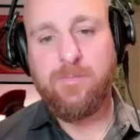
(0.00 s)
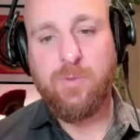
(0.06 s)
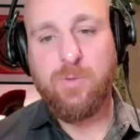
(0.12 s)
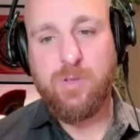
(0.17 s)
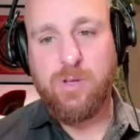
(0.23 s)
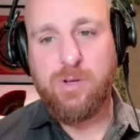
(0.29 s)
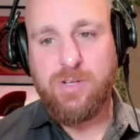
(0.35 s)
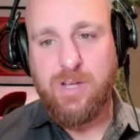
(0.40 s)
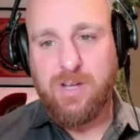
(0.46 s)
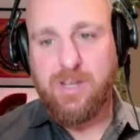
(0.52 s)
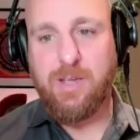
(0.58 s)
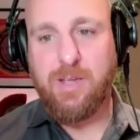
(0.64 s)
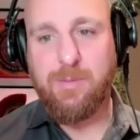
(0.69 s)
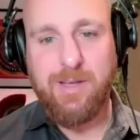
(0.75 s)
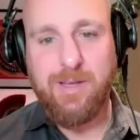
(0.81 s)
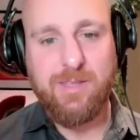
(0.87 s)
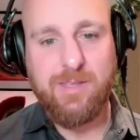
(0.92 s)
Well, you're talking
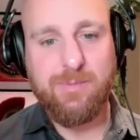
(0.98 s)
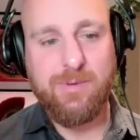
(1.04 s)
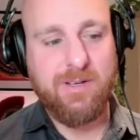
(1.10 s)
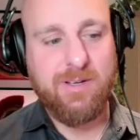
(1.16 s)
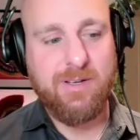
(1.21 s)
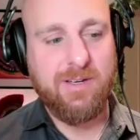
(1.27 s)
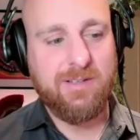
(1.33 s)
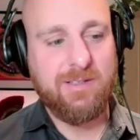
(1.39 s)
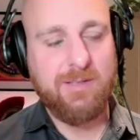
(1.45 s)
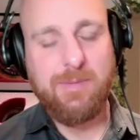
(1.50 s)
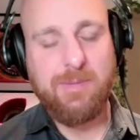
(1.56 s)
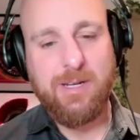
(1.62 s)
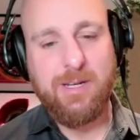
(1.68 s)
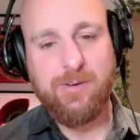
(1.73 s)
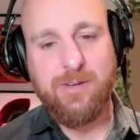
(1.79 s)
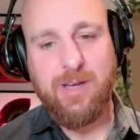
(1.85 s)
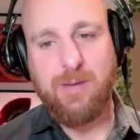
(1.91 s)
about the book
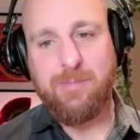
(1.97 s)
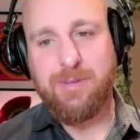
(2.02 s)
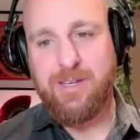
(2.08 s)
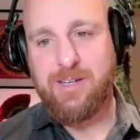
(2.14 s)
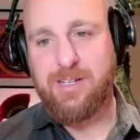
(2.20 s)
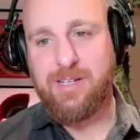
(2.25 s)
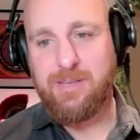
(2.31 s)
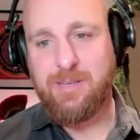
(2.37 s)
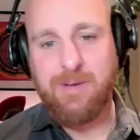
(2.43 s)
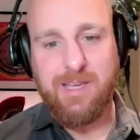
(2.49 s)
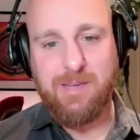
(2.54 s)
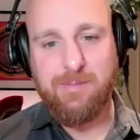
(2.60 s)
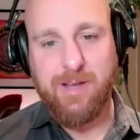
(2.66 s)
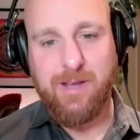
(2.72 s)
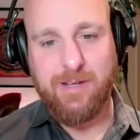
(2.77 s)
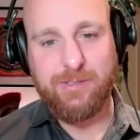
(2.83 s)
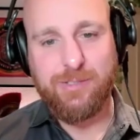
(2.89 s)
Libido Dominandi by E.
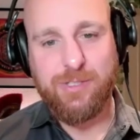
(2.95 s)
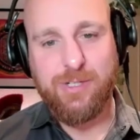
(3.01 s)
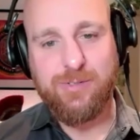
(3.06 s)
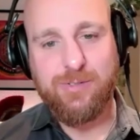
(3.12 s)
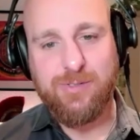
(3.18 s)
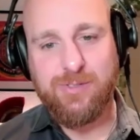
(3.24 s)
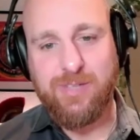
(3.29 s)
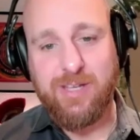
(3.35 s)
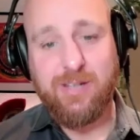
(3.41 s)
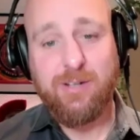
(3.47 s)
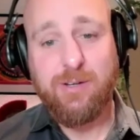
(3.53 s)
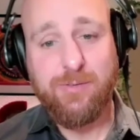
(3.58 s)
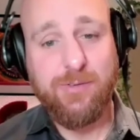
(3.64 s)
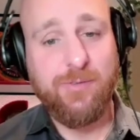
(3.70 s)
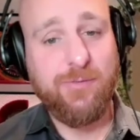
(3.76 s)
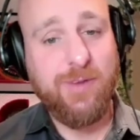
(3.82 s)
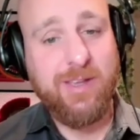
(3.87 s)
Michael Jones. I don't know
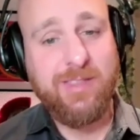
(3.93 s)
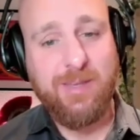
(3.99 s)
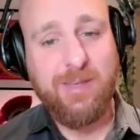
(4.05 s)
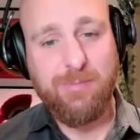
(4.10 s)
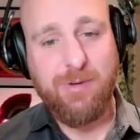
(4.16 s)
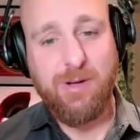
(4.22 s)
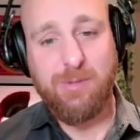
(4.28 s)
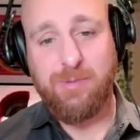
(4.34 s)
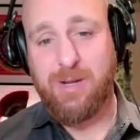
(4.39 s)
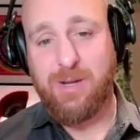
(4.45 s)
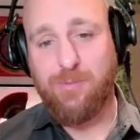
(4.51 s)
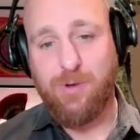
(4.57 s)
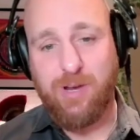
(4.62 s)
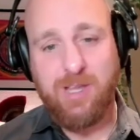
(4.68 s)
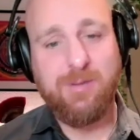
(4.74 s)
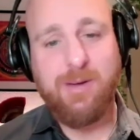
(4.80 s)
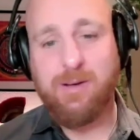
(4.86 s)
if you've read that book, but I'm
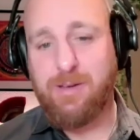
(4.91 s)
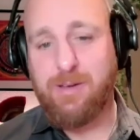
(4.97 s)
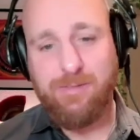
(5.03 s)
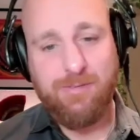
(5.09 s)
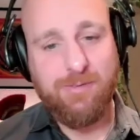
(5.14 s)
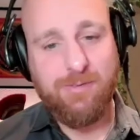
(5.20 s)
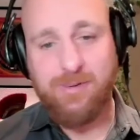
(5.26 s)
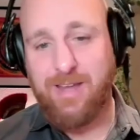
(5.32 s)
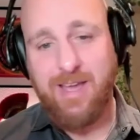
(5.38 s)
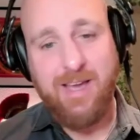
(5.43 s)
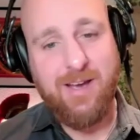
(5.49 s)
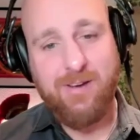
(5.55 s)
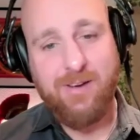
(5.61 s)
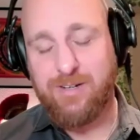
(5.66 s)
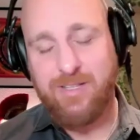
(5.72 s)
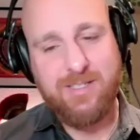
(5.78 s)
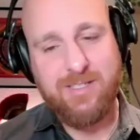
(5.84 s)
working my way through it
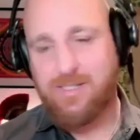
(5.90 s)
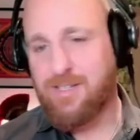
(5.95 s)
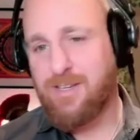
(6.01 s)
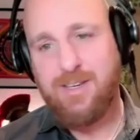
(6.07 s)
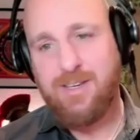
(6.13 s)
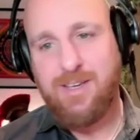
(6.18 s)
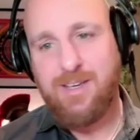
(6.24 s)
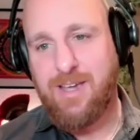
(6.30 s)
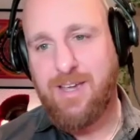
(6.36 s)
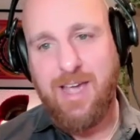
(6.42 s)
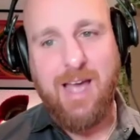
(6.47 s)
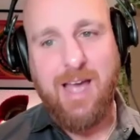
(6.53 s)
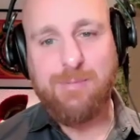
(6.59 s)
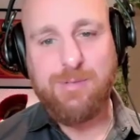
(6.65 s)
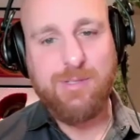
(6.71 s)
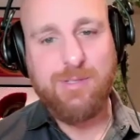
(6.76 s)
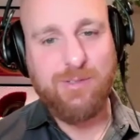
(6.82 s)
now, and it's
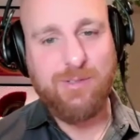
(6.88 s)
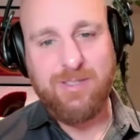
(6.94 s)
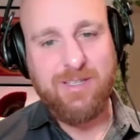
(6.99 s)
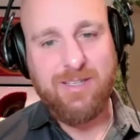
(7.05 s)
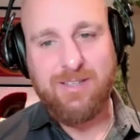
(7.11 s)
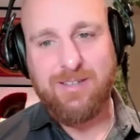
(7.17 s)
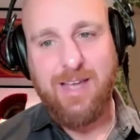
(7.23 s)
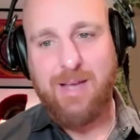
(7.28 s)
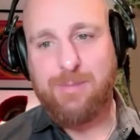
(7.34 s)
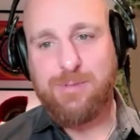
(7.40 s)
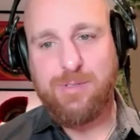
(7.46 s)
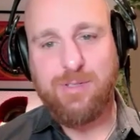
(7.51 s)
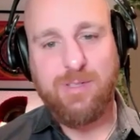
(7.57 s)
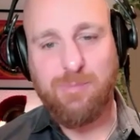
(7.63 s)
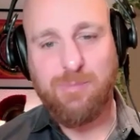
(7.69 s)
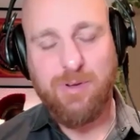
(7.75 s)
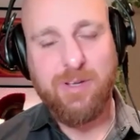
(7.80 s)
absolutely,
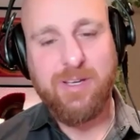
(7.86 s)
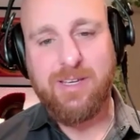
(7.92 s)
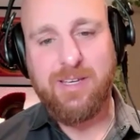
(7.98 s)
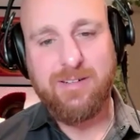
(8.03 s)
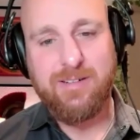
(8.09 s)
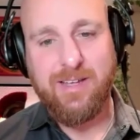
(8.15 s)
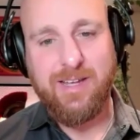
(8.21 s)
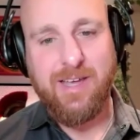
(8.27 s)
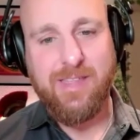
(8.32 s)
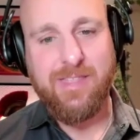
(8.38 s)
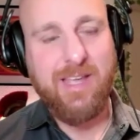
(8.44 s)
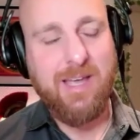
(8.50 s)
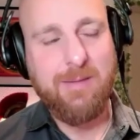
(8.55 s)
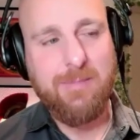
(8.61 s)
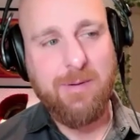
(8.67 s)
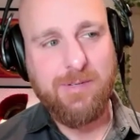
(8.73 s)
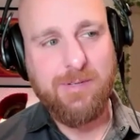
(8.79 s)
absolutely brilliant. Like, I think
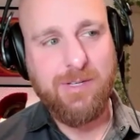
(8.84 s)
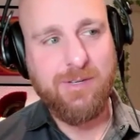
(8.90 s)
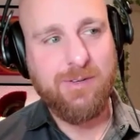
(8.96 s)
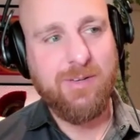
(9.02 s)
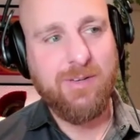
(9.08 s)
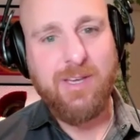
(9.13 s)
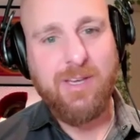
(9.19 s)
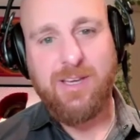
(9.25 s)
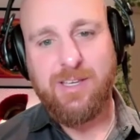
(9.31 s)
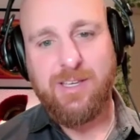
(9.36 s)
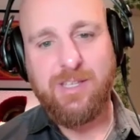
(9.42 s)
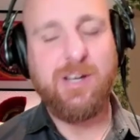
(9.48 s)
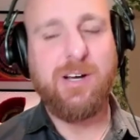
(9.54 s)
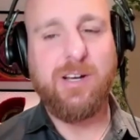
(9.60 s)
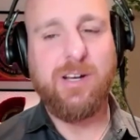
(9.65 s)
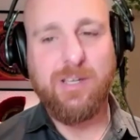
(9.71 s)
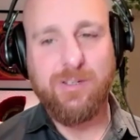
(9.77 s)
I'm up to
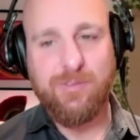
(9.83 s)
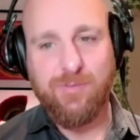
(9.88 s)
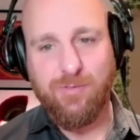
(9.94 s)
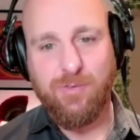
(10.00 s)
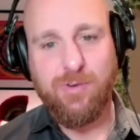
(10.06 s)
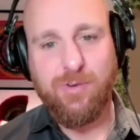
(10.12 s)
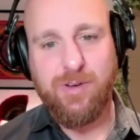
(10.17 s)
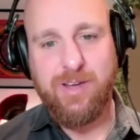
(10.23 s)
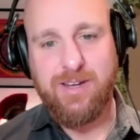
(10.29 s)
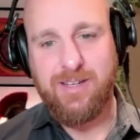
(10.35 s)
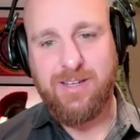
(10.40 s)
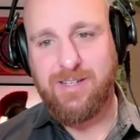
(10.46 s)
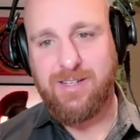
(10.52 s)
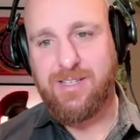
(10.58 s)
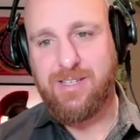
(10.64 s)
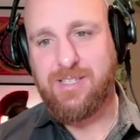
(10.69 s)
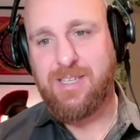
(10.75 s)
Jung and Freud,
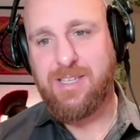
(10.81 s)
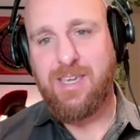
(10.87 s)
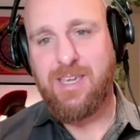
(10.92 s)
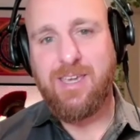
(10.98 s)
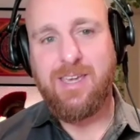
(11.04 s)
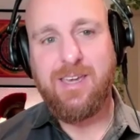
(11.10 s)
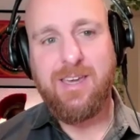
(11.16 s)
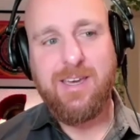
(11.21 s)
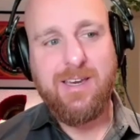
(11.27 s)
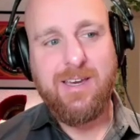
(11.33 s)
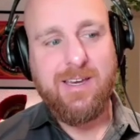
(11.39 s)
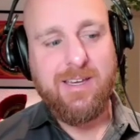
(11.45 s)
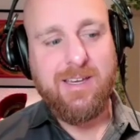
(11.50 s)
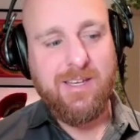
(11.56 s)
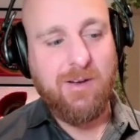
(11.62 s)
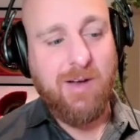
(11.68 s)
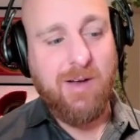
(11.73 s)
and to see,
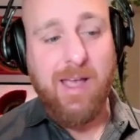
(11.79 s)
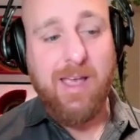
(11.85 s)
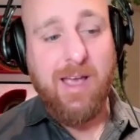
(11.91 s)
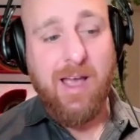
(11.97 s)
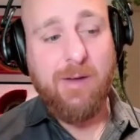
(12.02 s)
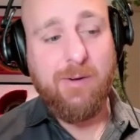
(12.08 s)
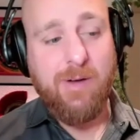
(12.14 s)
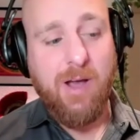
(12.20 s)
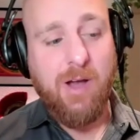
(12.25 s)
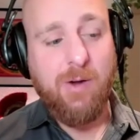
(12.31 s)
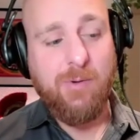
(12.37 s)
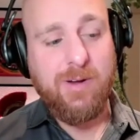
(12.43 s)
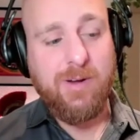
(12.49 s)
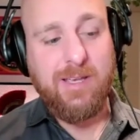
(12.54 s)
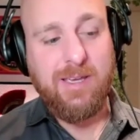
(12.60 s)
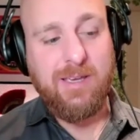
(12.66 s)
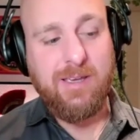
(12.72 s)
you know, I
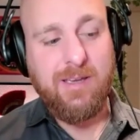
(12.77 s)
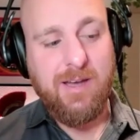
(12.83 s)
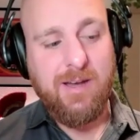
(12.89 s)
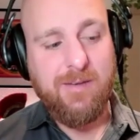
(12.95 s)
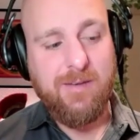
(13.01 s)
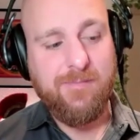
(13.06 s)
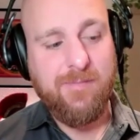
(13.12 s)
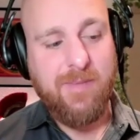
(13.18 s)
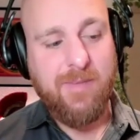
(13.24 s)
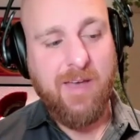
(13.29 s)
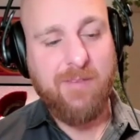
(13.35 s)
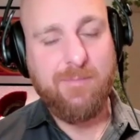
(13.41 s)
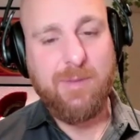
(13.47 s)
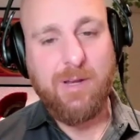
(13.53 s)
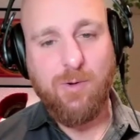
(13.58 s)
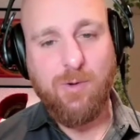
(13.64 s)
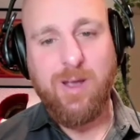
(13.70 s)
already have
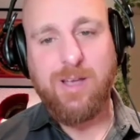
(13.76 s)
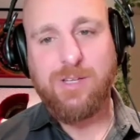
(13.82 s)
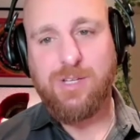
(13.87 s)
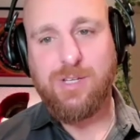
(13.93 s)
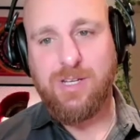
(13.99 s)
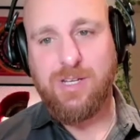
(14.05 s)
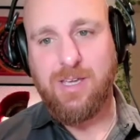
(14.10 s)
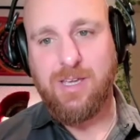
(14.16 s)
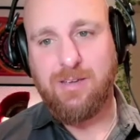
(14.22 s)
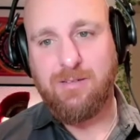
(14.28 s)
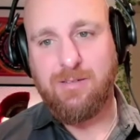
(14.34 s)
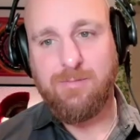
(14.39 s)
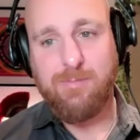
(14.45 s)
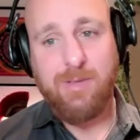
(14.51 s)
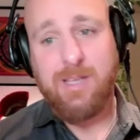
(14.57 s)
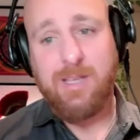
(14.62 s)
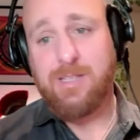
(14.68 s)
been questioning,
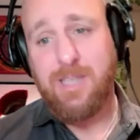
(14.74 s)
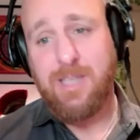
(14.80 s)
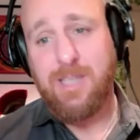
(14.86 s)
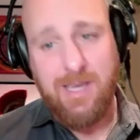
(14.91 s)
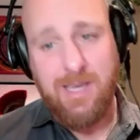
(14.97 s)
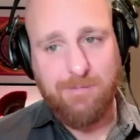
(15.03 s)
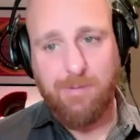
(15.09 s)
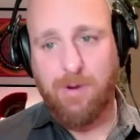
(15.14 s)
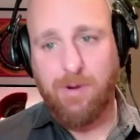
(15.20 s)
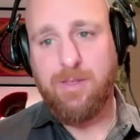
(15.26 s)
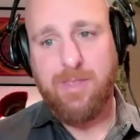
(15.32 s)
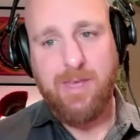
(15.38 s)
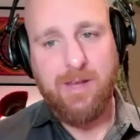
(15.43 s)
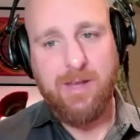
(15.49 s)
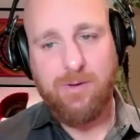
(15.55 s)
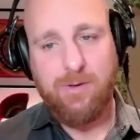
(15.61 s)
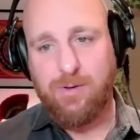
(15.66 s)
because again, part of
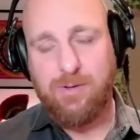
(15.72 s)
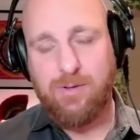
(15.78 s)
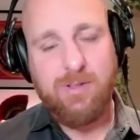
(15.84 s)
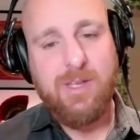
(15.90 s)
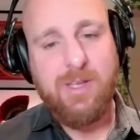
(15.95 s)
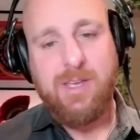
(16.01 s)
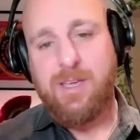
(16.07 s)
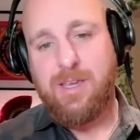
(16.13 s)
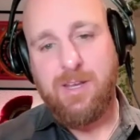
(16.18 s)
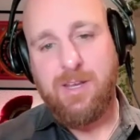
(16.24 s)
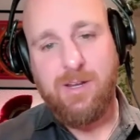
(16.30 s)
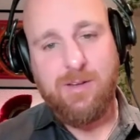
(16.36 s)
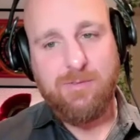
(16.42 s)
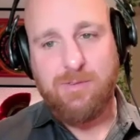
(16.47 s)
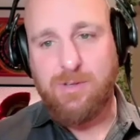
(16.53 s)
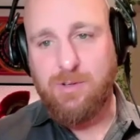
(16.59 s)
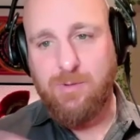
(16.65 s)
that whole, you
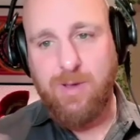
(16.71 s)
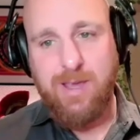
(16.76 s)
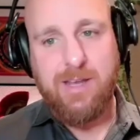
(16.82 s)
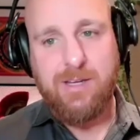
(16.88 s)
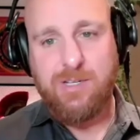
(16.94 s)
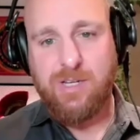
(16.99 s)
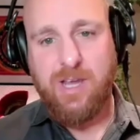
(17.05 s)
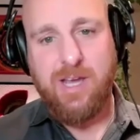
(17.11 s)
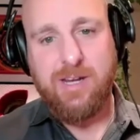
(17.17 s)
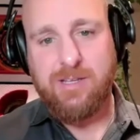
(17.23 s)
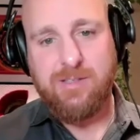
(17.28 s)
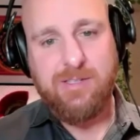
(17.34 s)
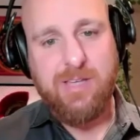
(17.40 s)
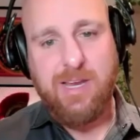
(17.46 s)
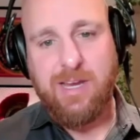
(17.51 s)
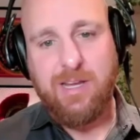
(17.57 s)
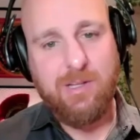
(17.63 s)
know, new age kind of
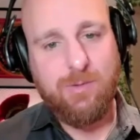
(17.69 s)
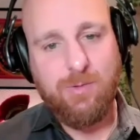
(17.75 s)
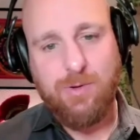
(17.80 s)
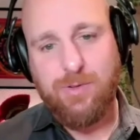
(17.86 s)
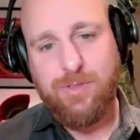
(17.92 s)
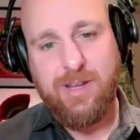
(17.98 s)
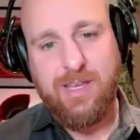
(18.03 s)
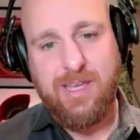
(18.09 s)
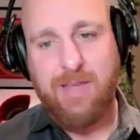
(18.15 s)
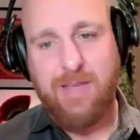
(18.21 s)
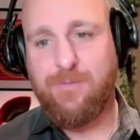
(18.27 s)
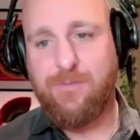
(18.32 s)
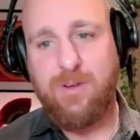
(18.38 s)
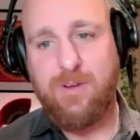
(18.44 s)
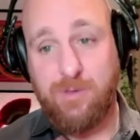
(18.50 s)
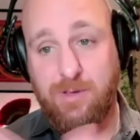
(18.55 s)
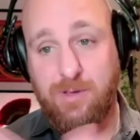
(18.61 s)
secular world that I came
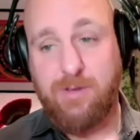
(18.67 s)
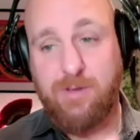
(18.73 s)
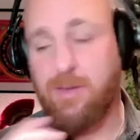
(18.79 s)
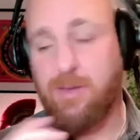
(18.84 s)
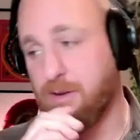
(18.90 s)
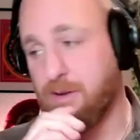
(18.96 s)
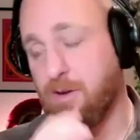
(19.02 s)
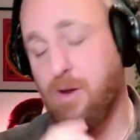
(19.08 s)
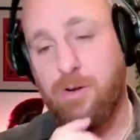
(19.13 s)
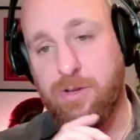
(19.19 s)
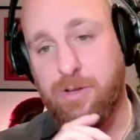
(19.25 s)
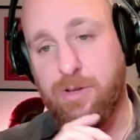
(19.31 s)
from, Carl